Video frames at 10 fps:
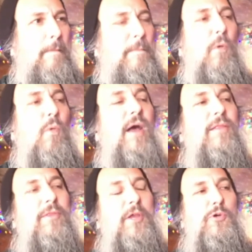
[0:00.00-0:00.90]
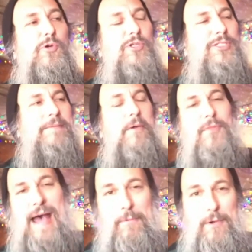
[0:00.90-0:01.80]
what the coolest thing about
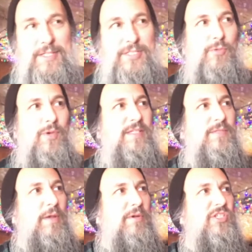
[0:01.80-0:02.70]
that was we